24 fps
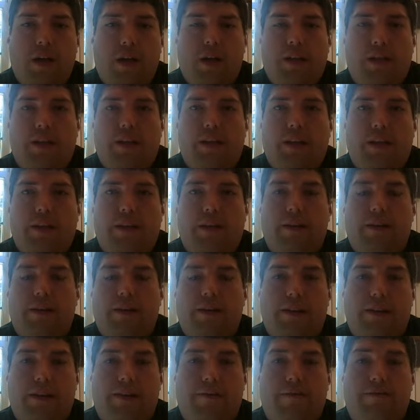
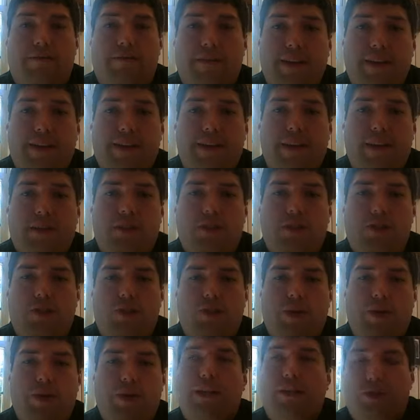the defendant
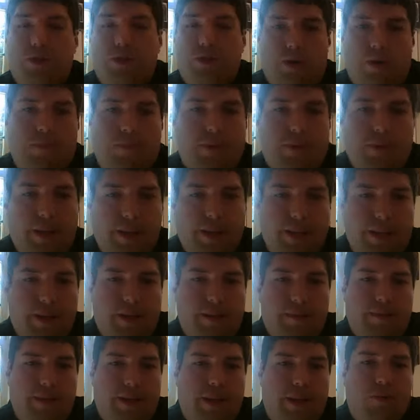to enter a plea.
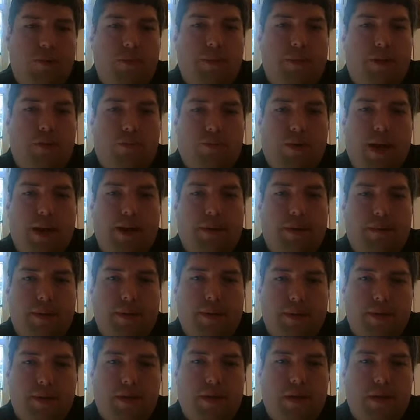That would be
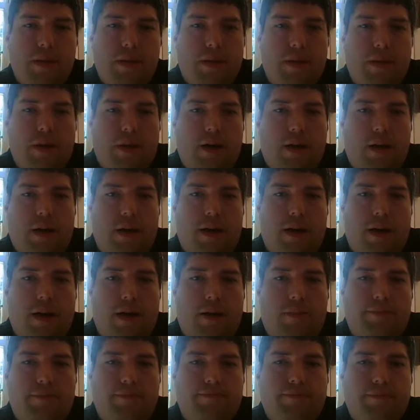arraignment.
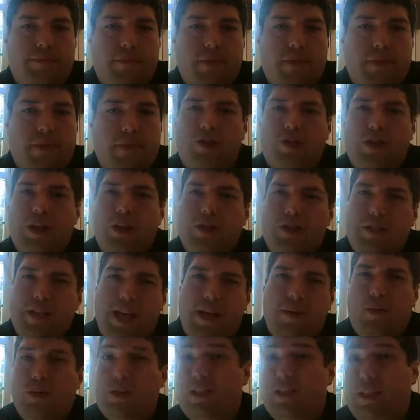
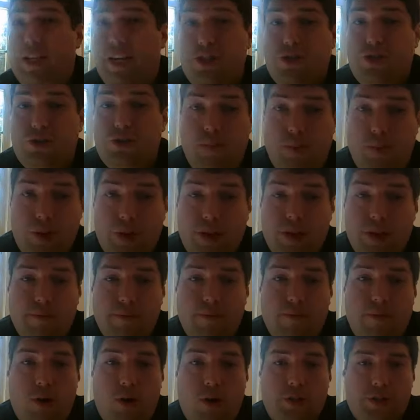Understand what stage
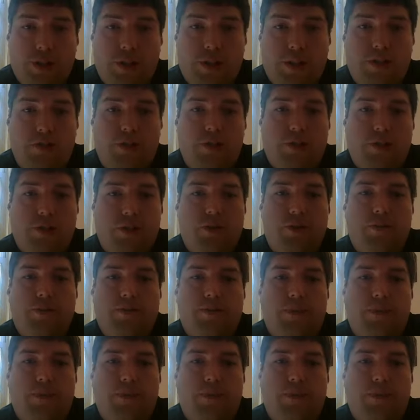booking falls into.